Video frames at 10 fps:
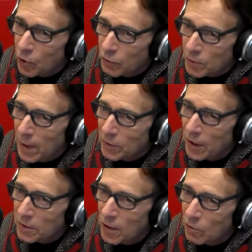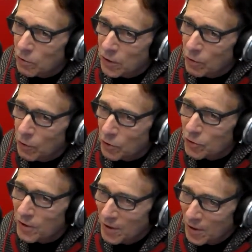Surface Mount Technology,
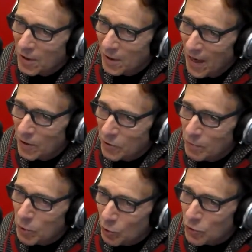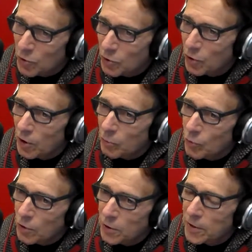which actually builds the circuit
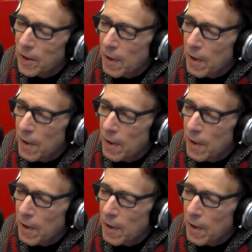boards.